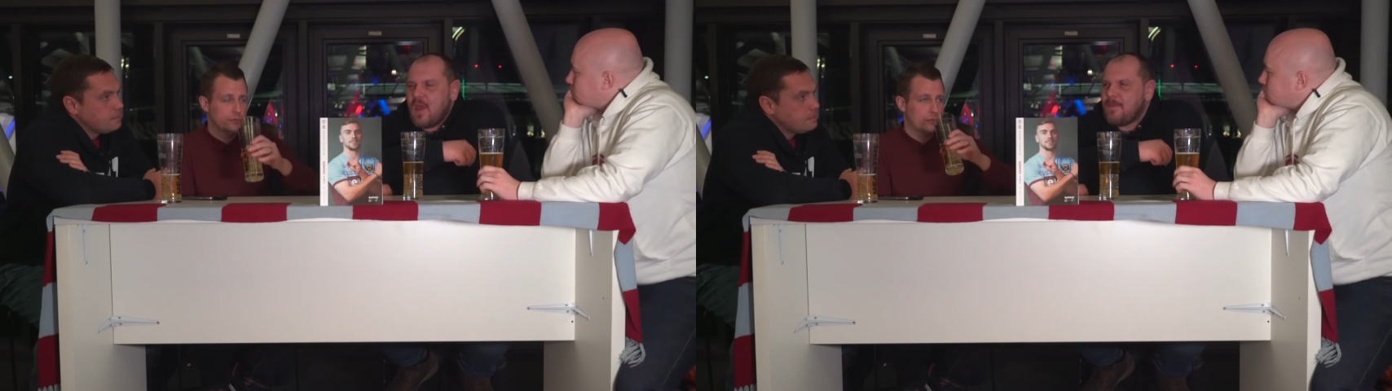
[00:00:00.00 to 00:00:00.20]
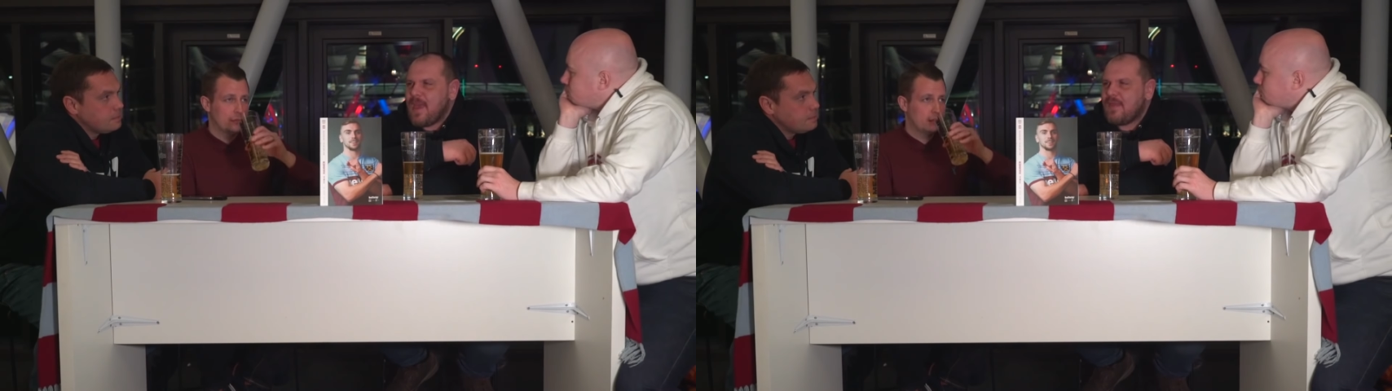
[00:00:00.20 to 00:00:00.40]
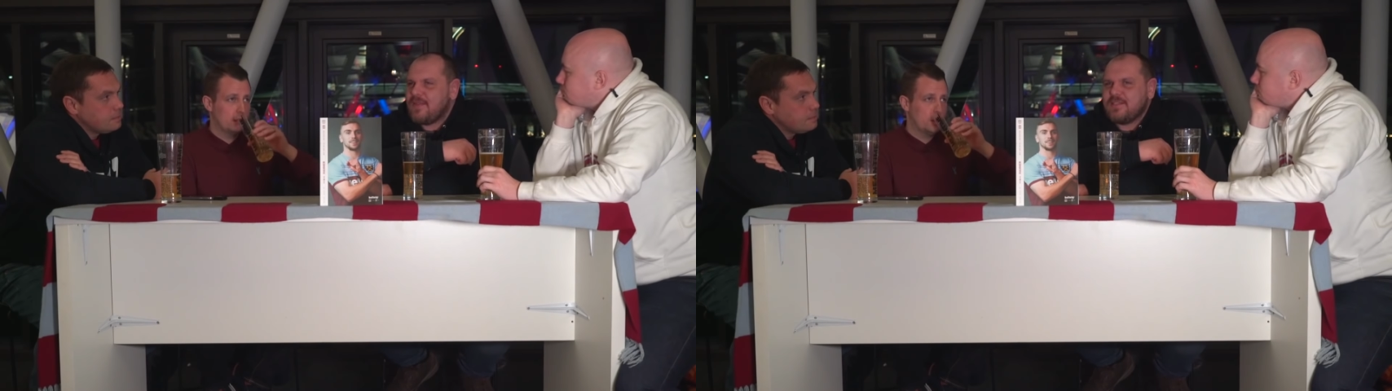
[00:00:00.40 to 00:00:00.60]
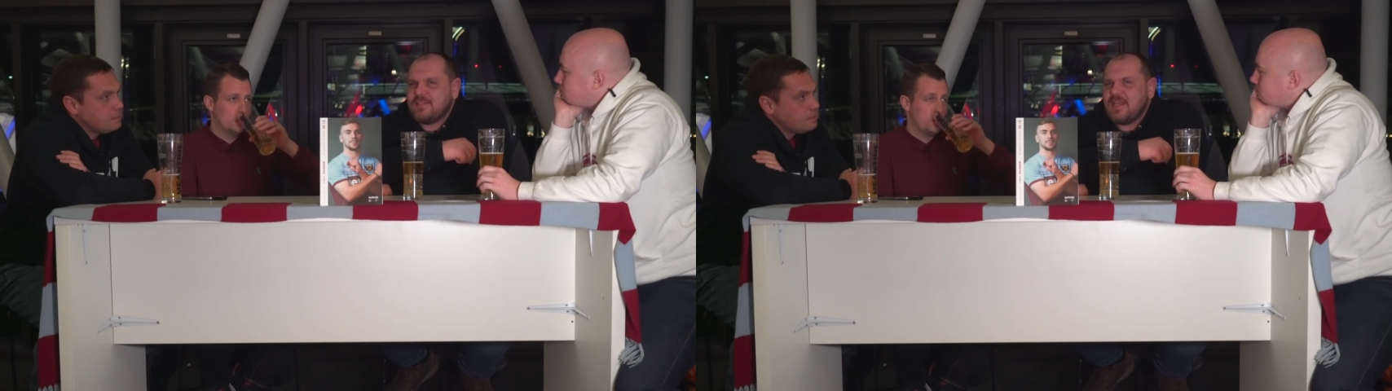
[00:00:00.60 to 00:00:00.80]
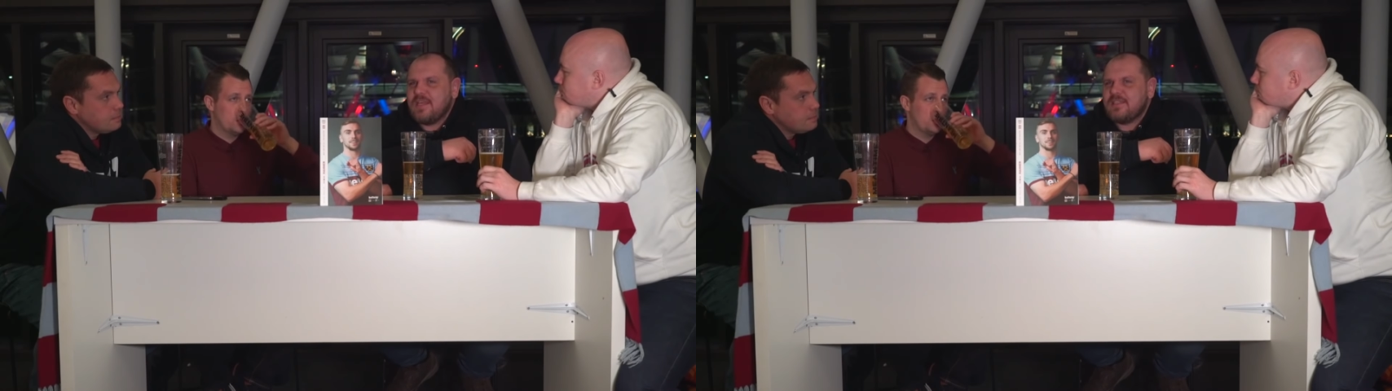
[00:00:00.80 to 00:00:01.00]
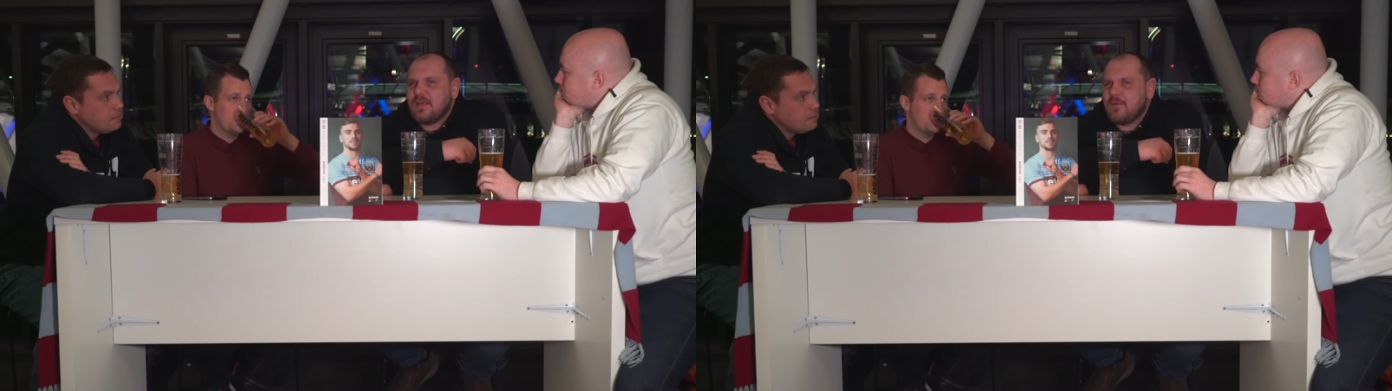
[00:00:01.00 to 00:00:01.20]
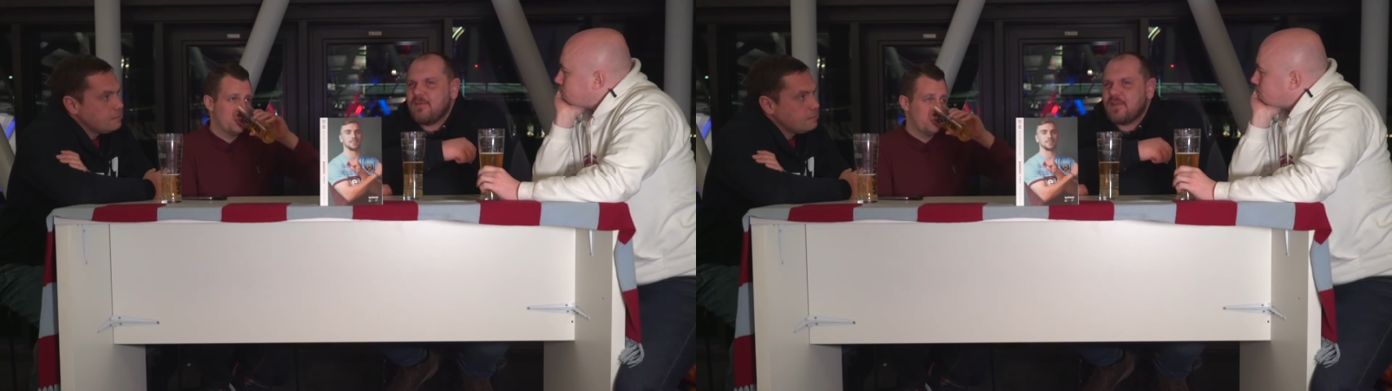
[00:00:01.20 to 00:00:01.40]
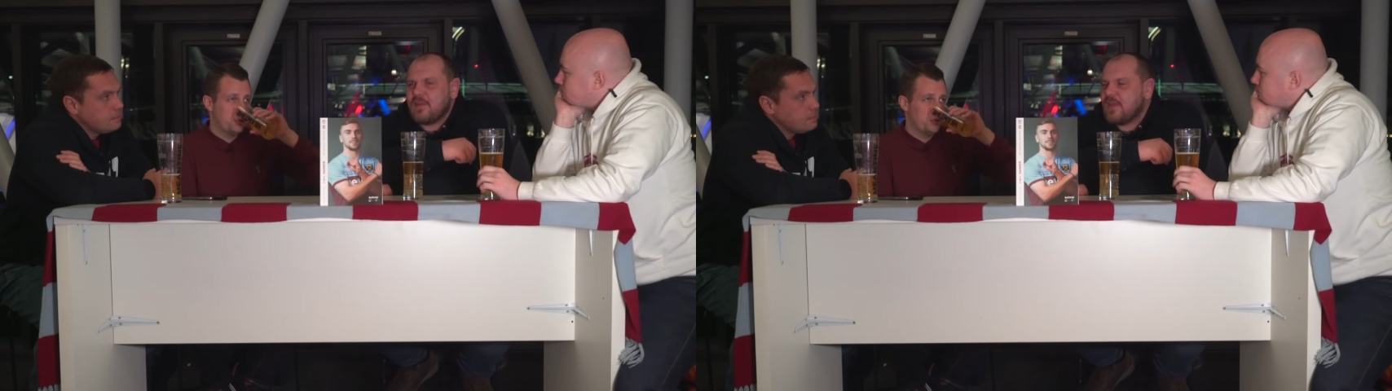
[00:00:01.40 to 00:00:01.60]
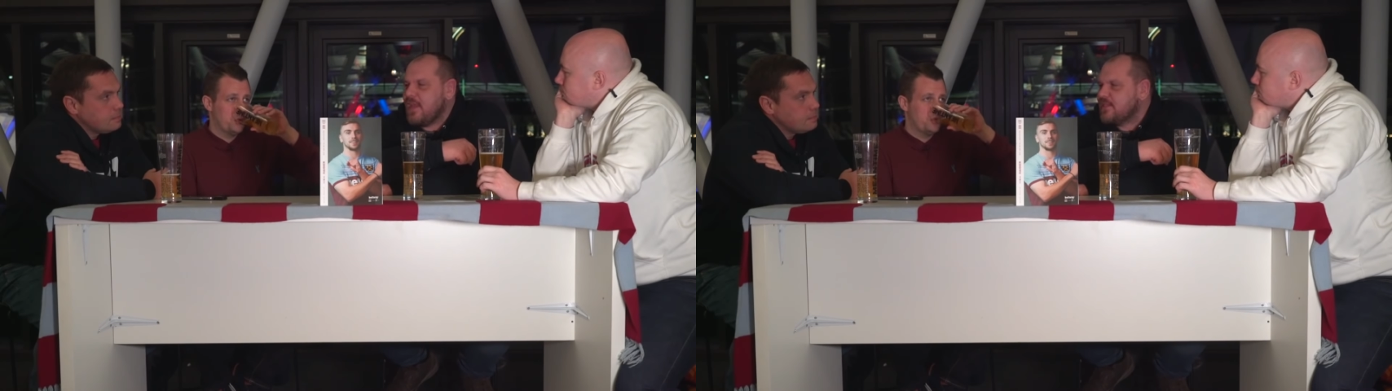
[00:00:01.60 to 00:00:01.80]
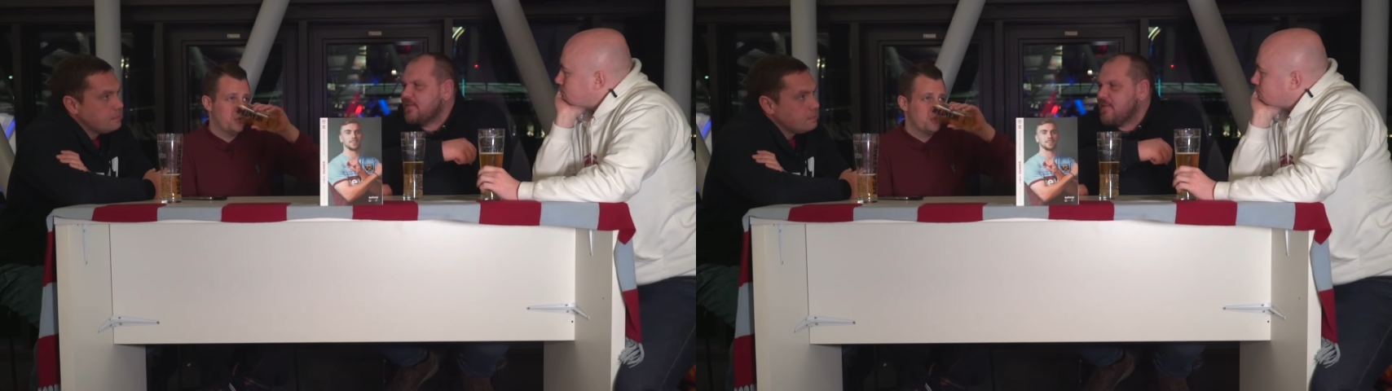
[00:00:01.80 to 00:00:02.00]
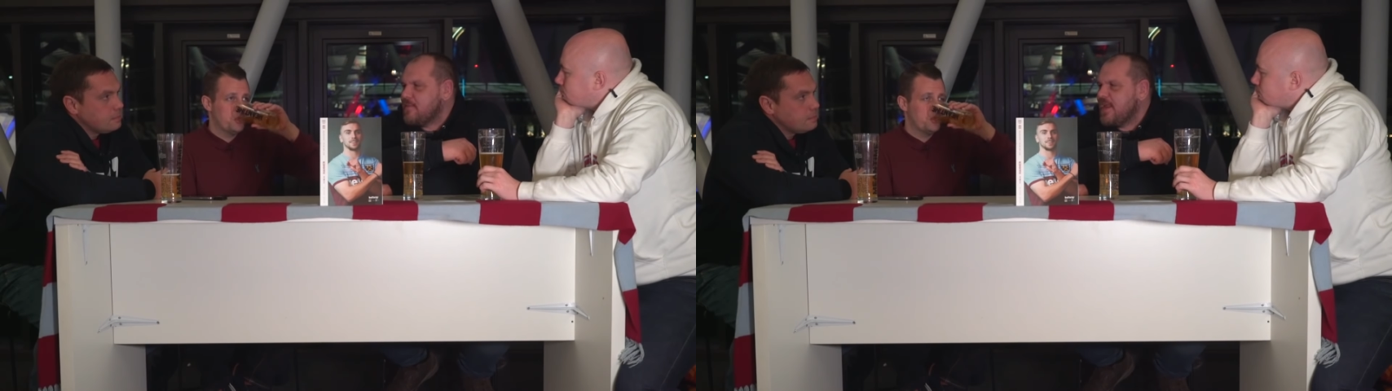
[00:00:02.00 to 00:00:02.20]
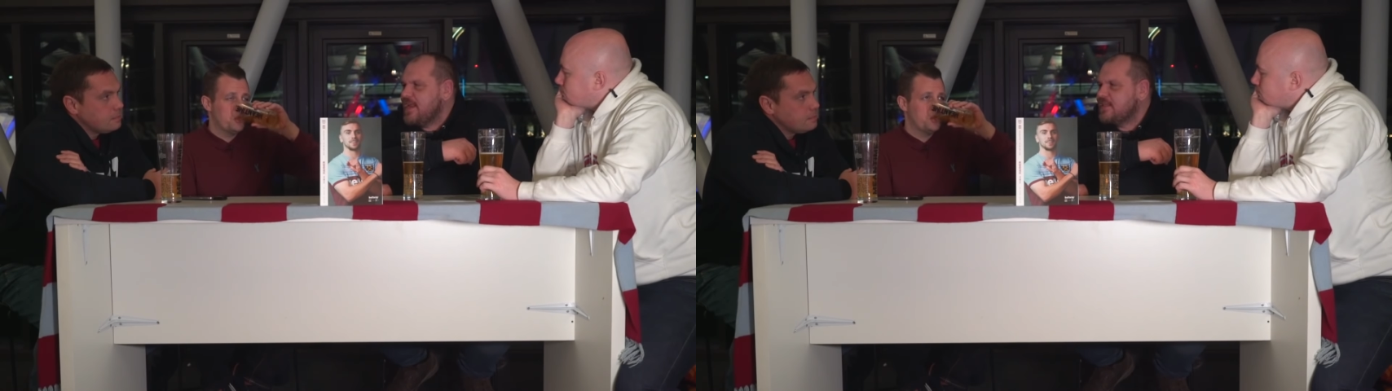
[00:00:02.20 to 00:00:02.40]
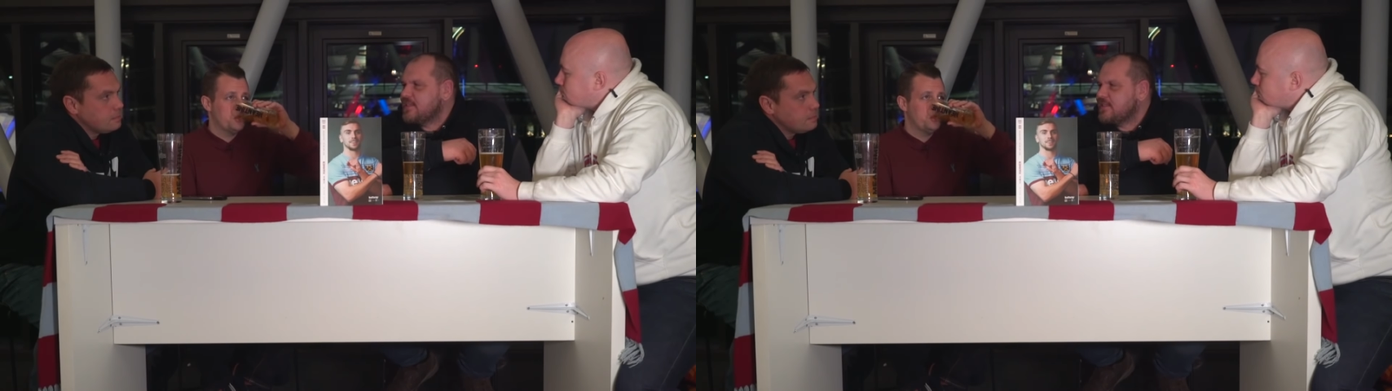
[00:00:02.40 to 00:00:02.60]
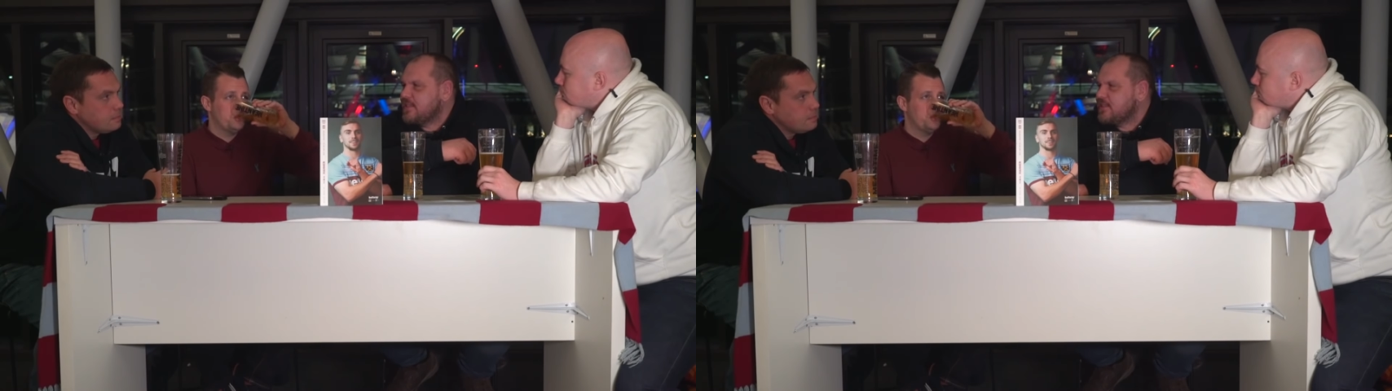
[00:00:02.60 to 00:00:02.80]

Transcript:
Speaker 1: about this geezer with the geezer from Leeds.